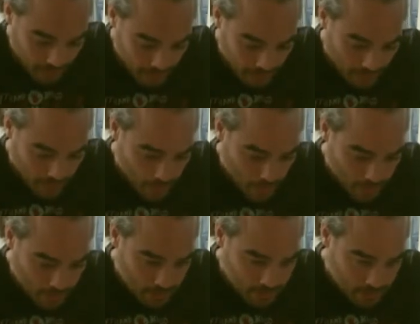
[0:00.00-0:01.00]
how
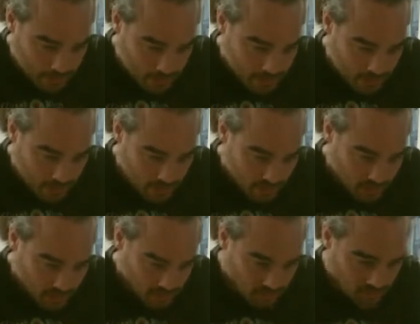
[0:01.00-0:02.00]
fast he got to it? It's
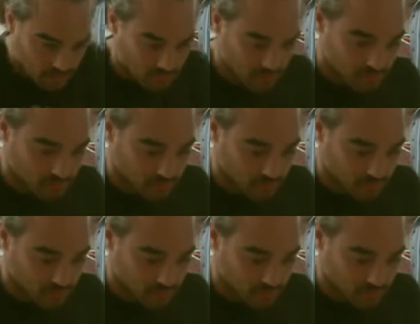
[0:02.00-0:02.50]
just crazy.